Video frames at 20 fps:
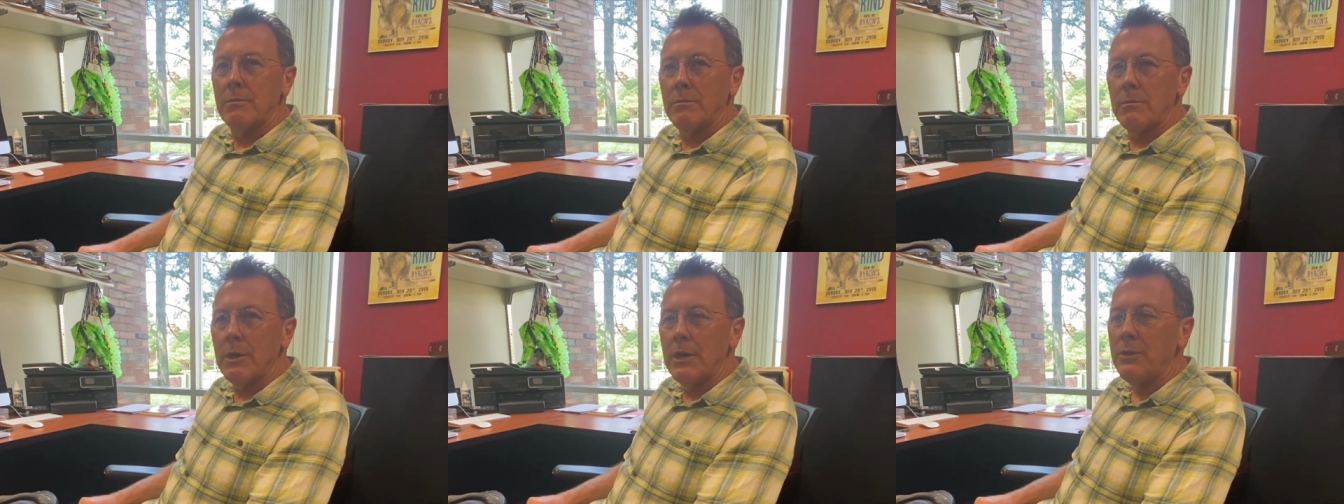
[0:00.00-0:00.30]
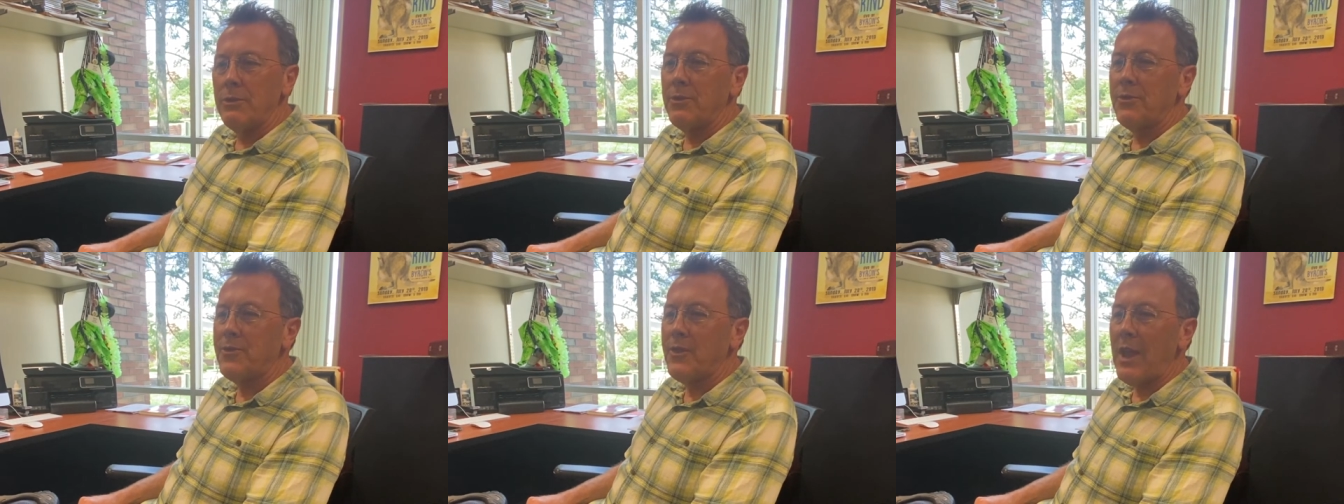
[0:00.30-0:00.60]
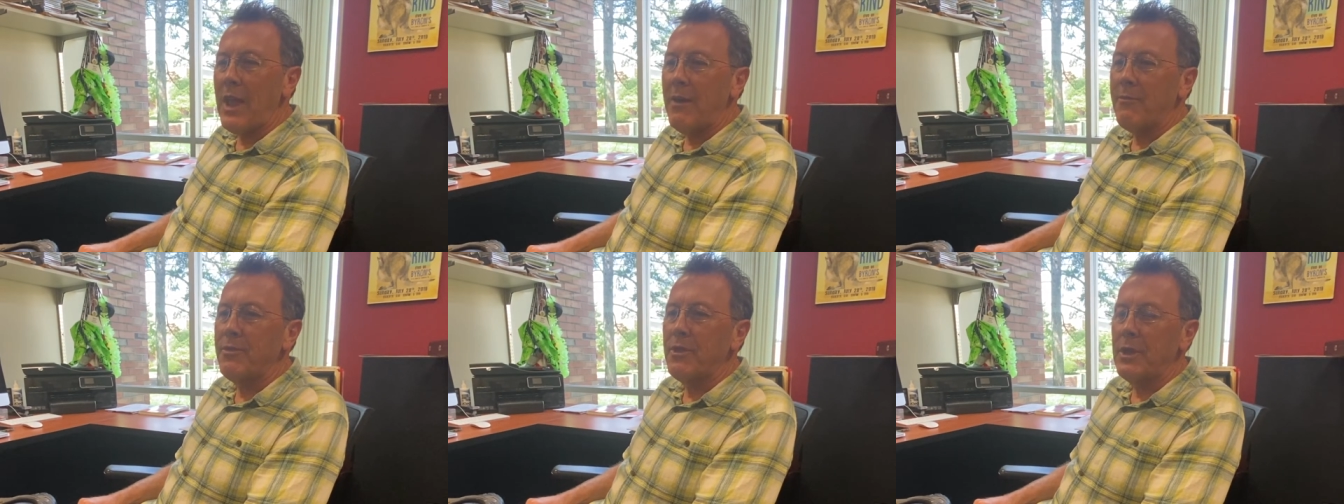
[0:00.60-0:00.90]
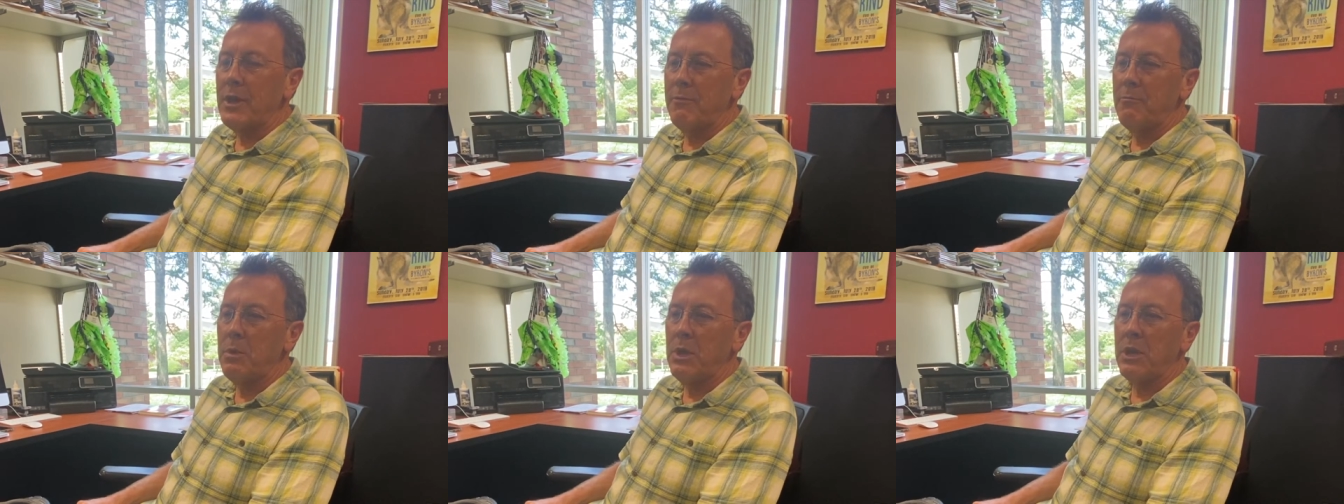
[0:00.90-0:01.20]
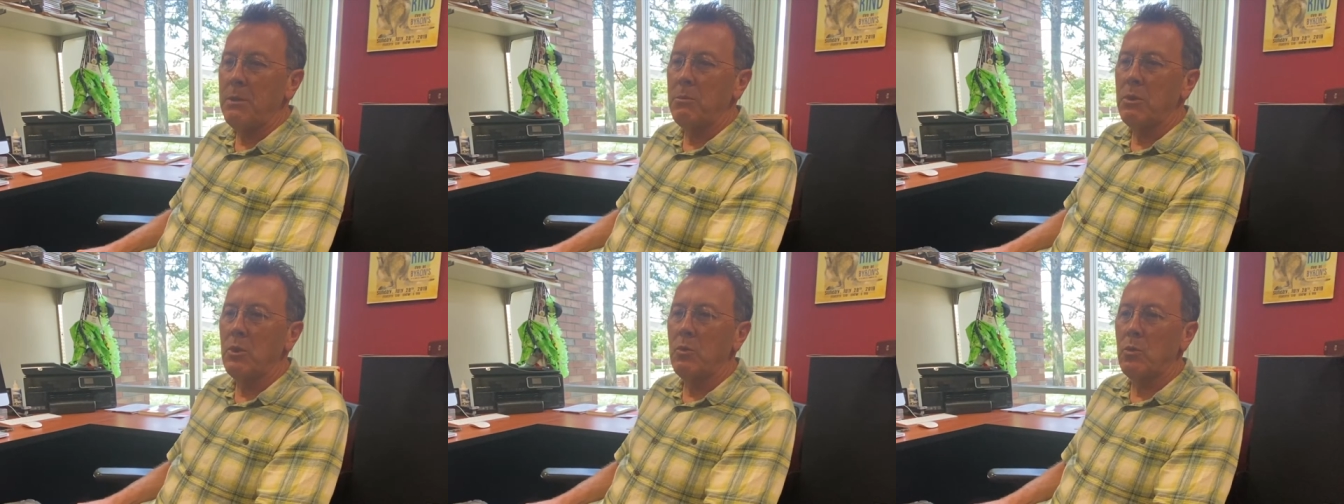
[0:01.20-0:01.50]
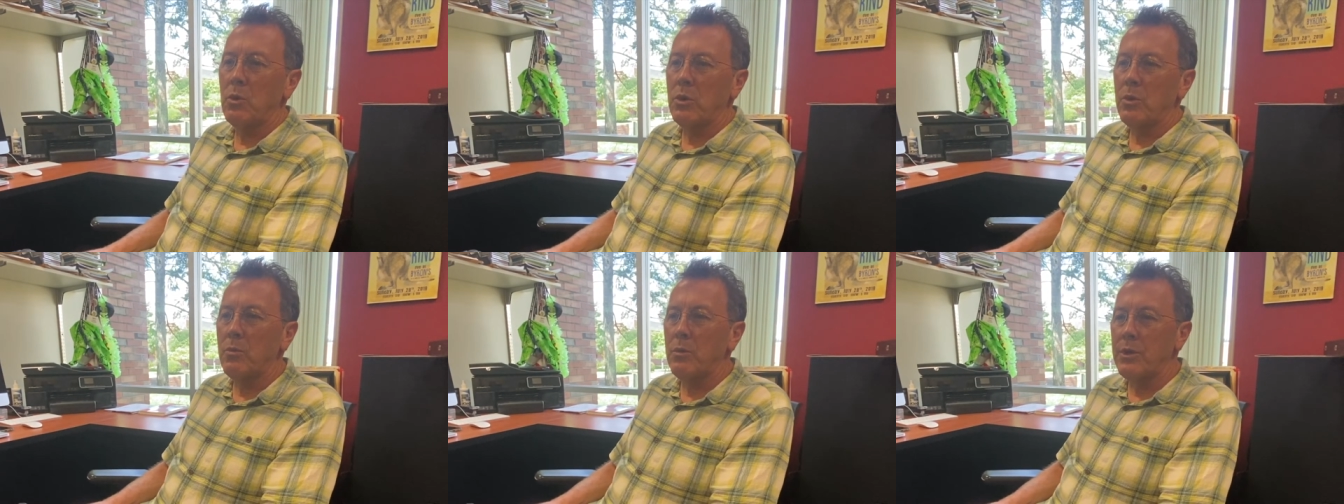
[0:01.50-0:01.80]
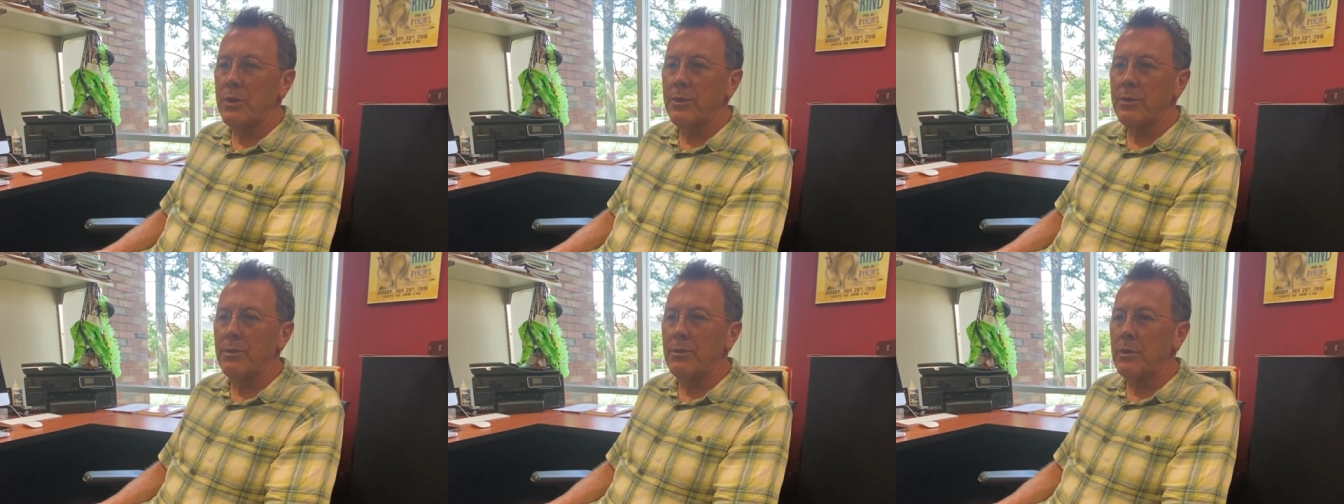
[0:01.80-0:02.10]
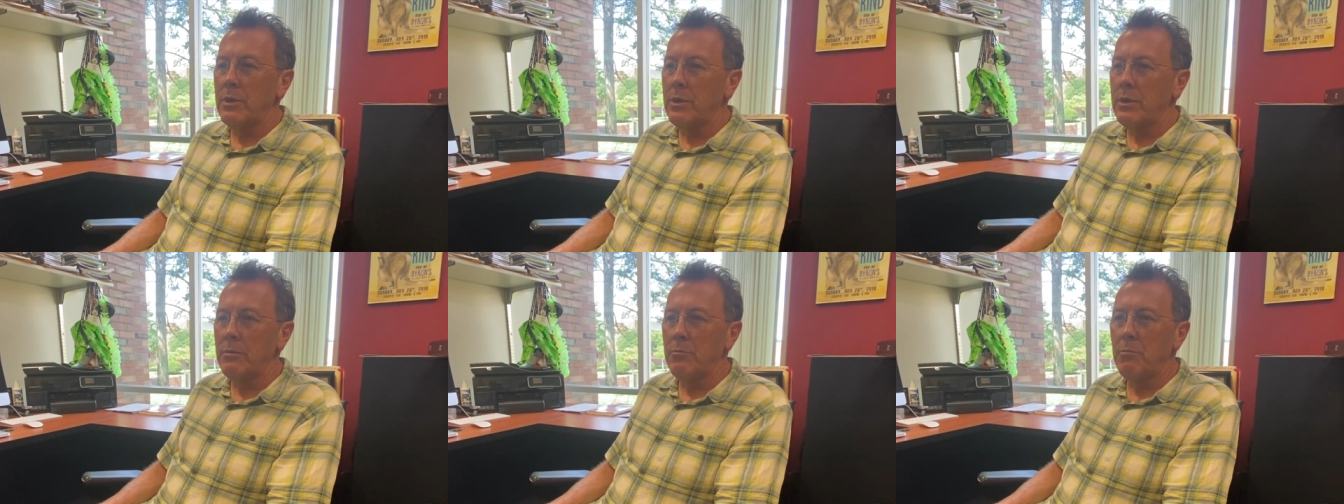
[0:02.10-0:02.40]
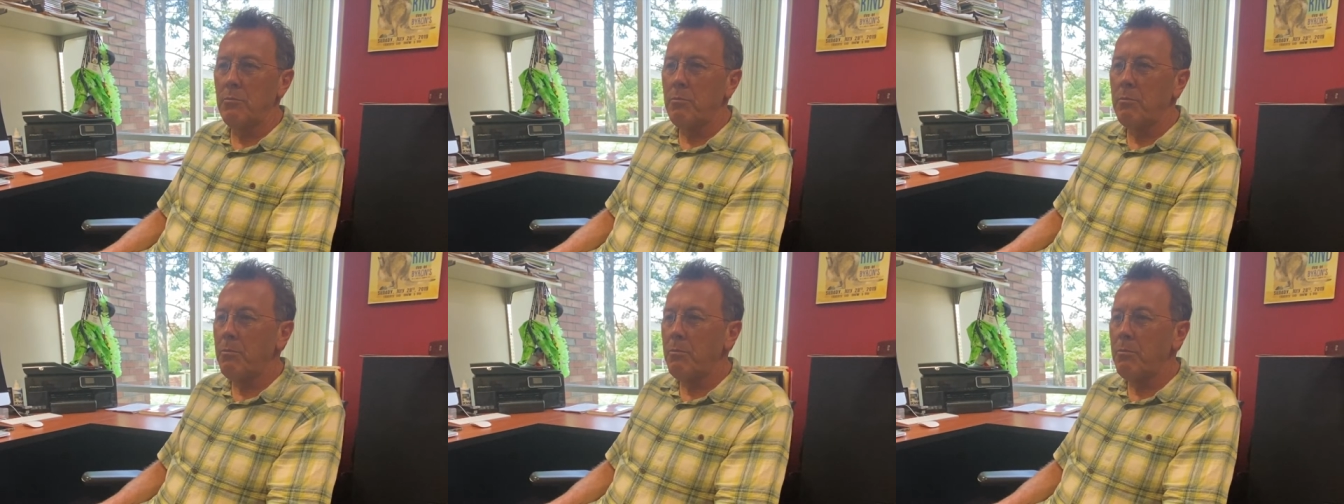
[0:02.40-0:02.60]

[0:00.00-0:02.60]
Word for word: And the staff that I've been able to work with and